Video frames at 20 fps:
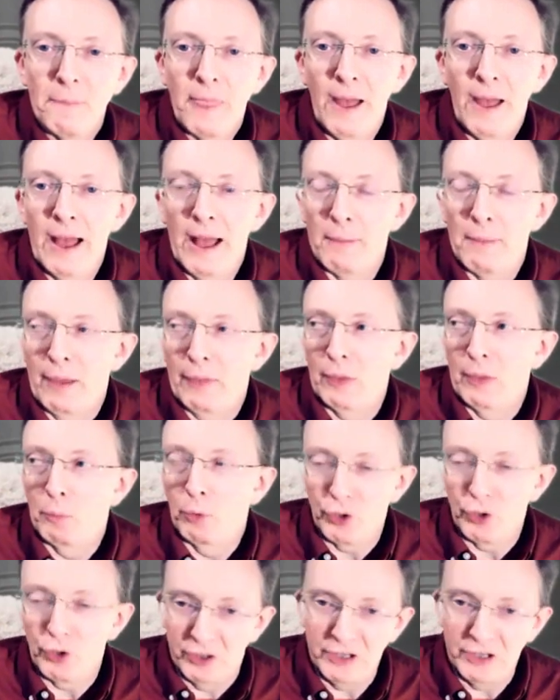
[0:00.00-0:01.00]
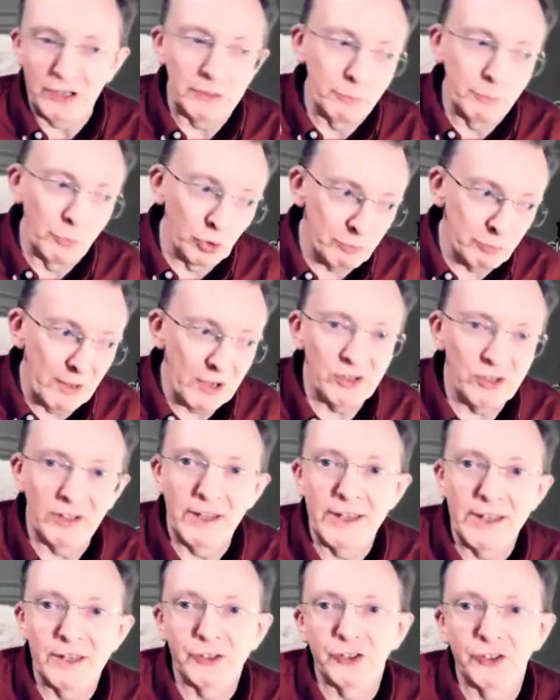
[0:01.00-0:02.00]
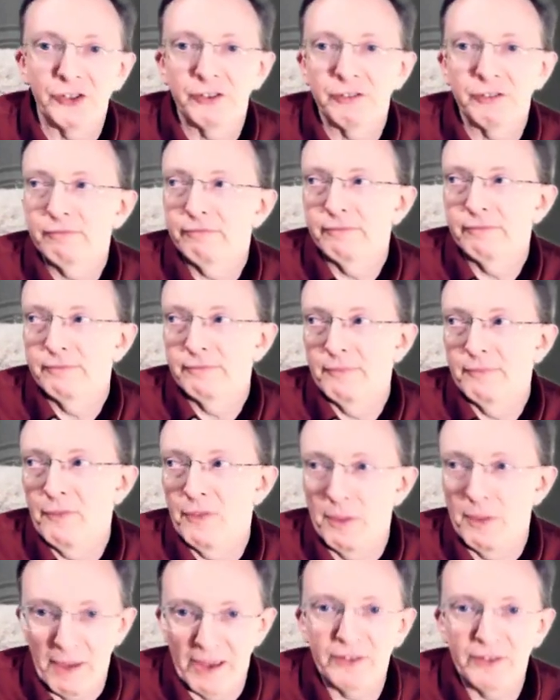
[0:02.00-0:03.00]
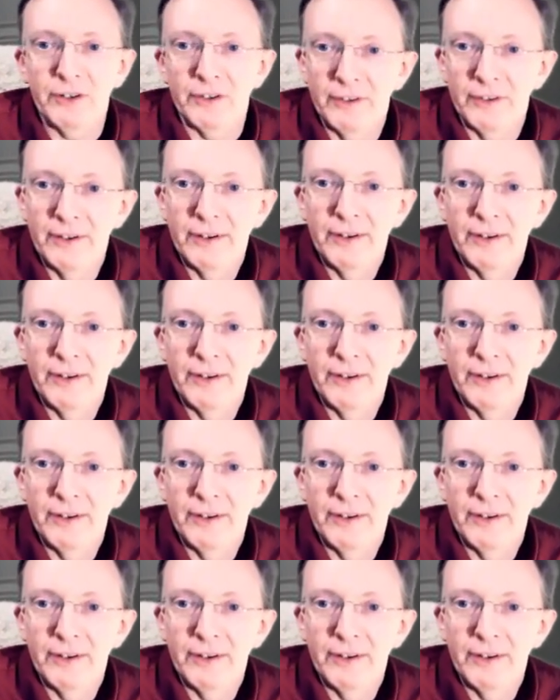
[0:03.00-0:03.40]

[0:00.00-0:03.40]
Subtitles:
And the more unique, the more special it is, the better.